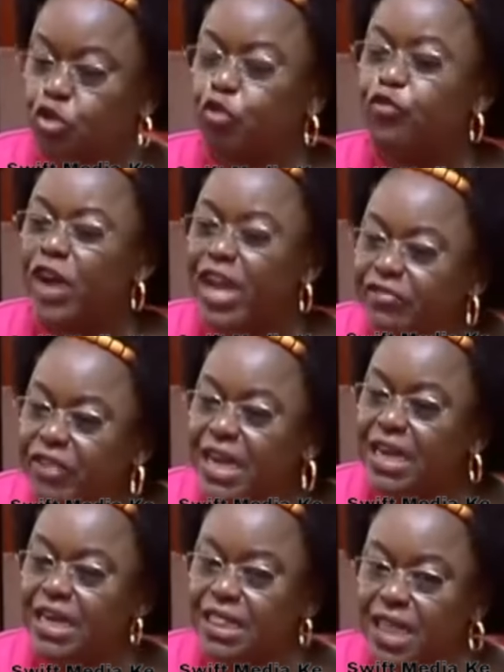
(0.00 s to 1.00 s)
to
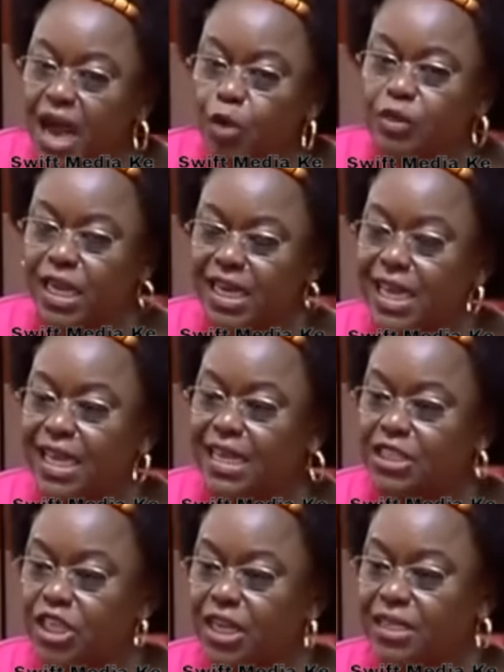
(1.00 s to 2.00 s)
500,000
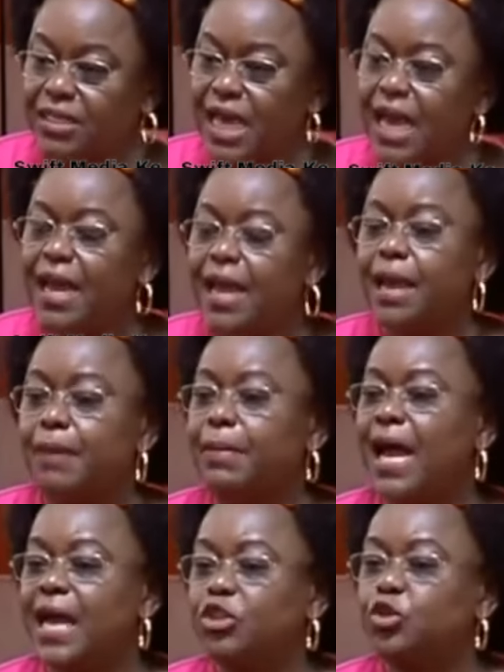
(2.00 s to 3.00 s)
Kenya shillings. And I
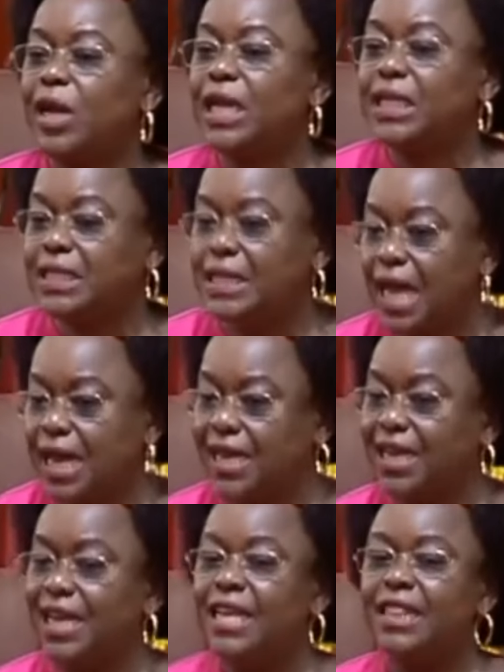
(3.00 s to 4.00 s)
am actually sad
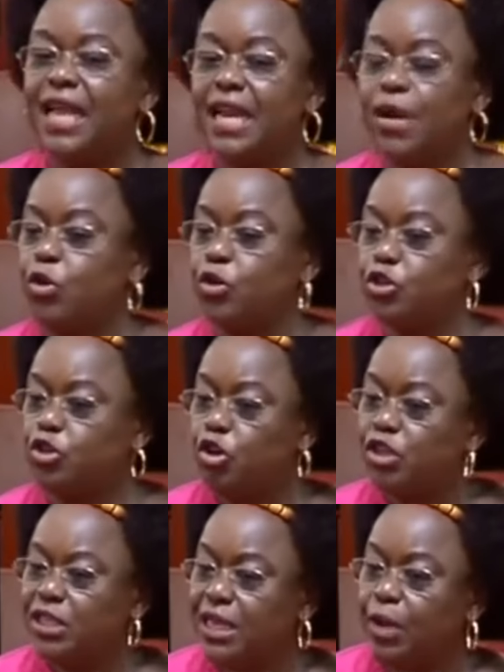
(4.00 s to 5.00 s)
that I was
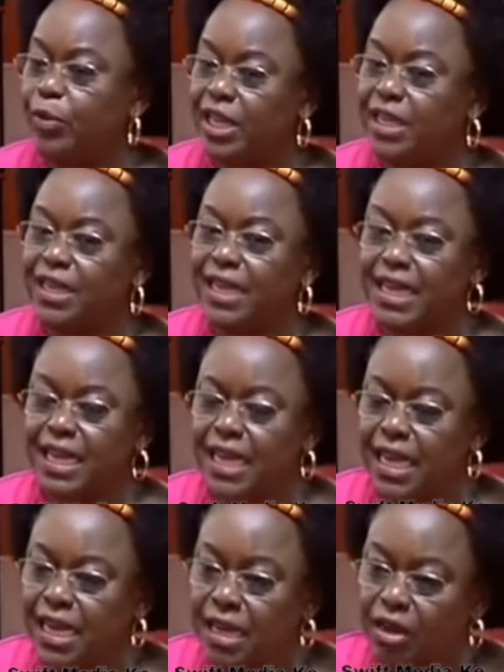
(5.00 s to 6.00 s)
not here when
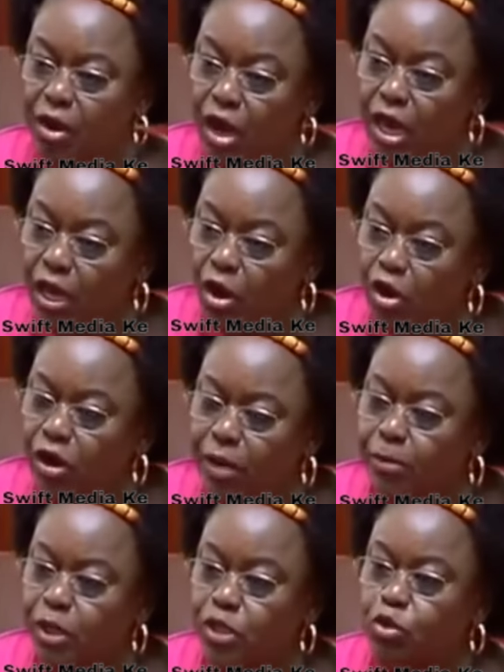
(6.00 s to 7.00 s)

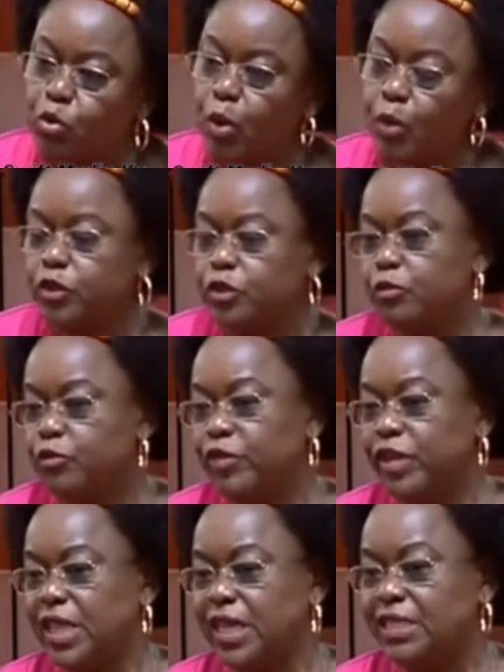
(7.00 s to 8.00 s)
Honorable Ichungwa was
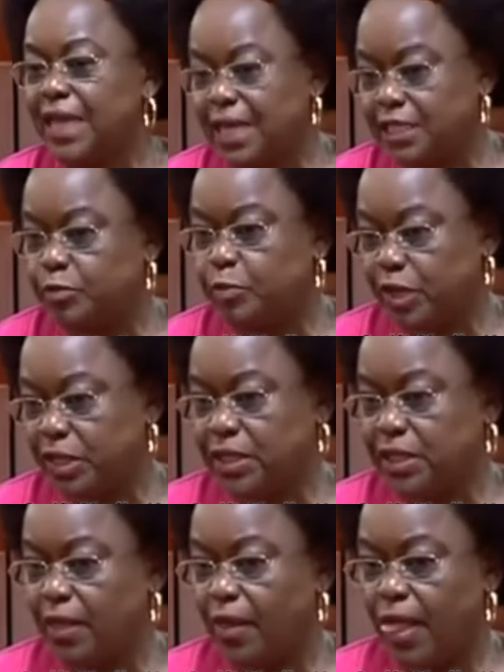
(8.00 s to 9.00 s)
moving the tax
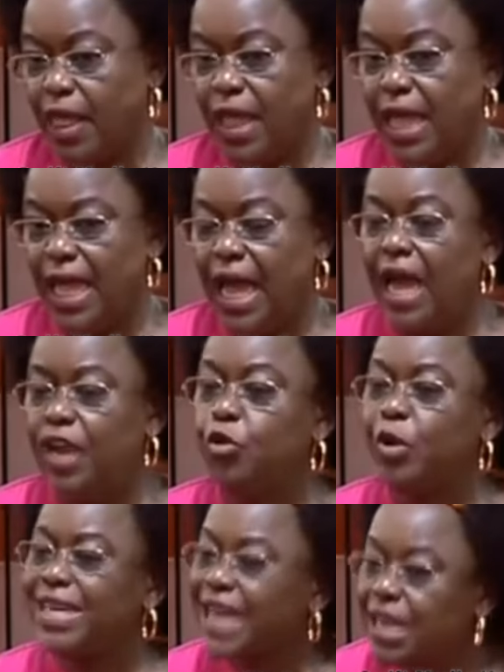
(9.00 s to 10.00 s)
policy. And
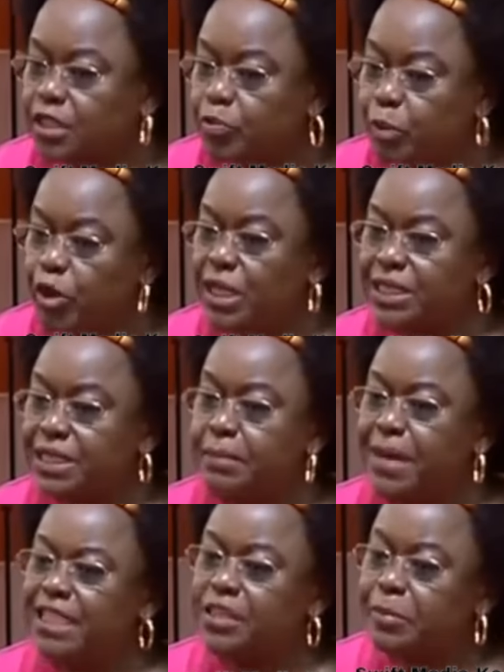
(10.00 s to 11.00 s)
your tax policy
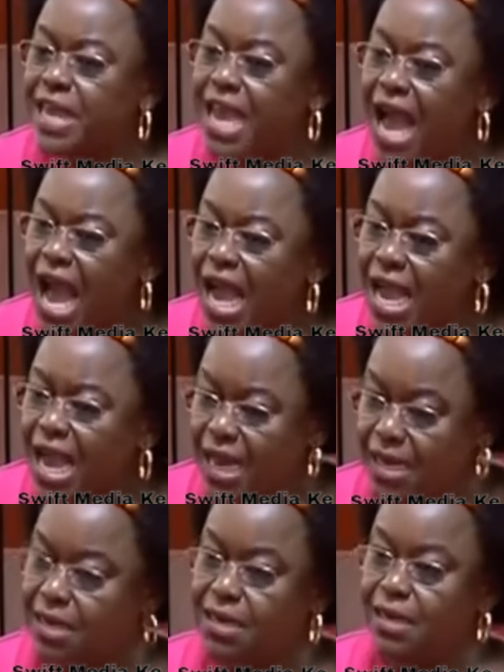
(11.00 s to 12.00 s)
must be
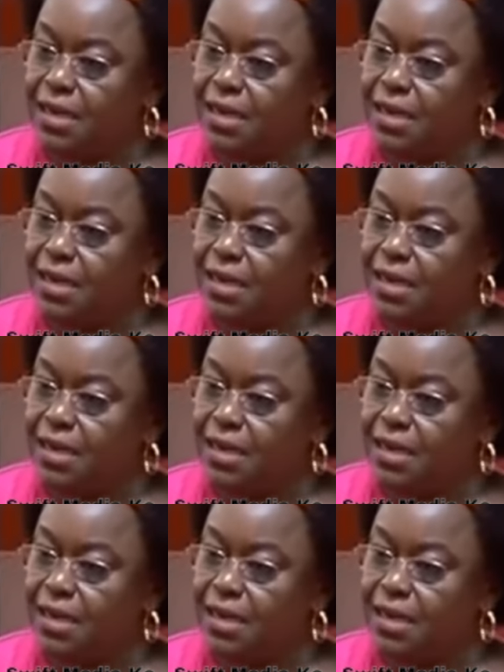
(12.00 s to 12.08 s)
anchored